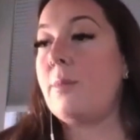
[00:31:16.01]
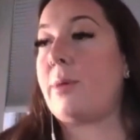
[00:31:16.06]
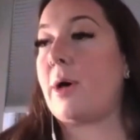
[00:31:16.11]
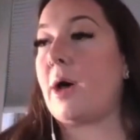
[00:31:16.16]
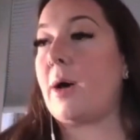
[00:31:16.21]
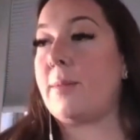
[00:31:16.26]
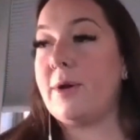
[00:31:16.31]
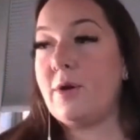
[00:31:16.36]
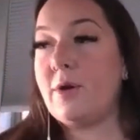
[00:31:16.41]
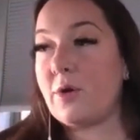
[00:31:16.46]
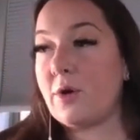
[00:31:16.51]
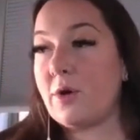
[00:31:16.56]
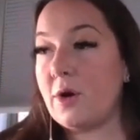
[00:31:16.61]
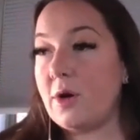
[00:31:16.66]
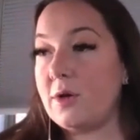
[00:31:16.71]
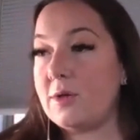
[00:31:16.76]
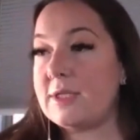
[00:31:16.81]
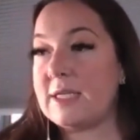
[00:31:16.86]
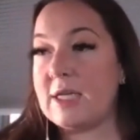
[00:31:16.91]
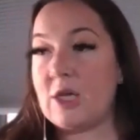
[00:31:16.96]

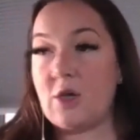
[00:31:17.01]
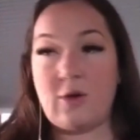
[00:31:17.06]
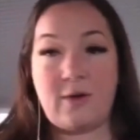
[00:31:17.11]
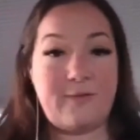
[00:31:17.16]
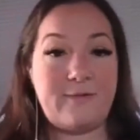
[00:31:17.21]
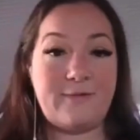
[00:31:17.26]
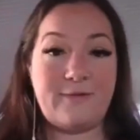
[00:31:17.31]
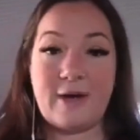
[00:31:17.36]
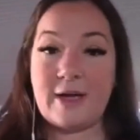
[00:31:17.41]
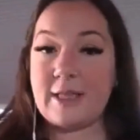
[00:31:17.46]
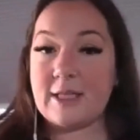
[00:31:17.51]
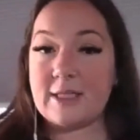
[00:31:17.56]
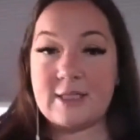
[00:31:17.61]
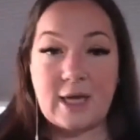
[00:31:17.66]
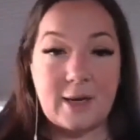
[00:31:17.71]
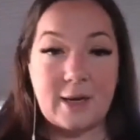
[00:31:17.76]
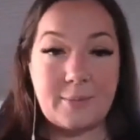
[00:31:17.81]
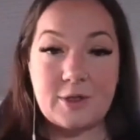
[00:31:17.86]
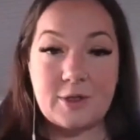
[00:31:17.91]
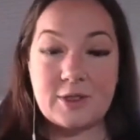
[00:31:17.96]
Pomodoros, you can find the
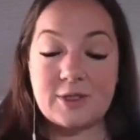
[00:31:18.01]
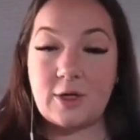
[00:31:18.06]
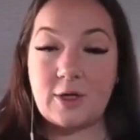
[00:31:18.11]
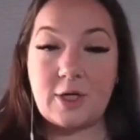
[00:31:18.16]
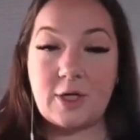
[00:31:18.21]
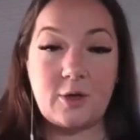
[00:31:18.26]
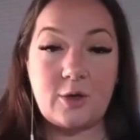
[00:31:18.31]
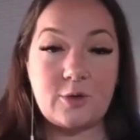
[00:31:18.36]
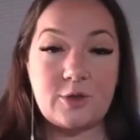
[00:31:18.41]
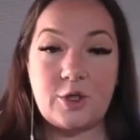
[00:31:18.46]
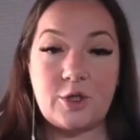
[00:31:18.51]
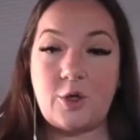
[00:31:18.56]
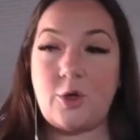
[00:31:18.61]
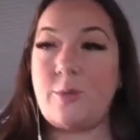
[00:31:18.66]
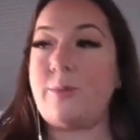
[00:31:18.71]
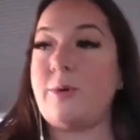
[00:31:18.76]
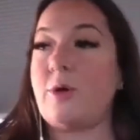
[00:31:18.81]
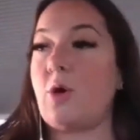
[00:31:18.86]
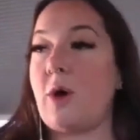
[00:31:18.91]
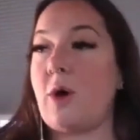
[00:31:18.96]
timers on
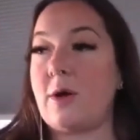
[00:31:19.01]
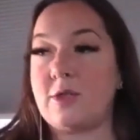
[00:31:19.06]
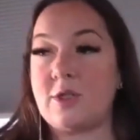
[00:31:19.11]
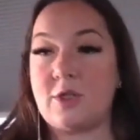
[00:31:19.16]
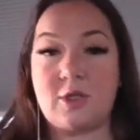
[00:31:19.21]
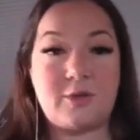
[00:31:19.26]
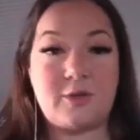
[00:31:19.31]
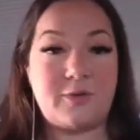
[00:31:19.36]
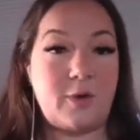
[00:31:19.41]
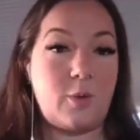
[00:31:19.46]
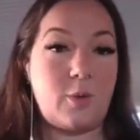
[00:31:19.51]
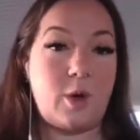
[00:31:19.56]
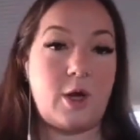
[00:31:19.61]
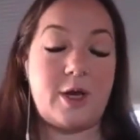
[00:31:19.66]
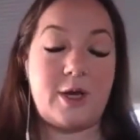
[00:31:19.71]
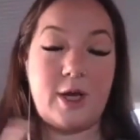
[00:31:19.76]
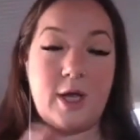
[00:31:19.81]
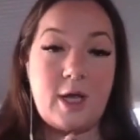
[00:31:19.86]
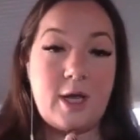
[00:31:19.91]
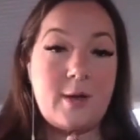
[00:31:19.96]
YouTube, go out and search for
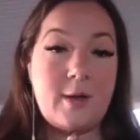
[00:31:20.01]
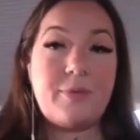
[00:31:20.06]
one.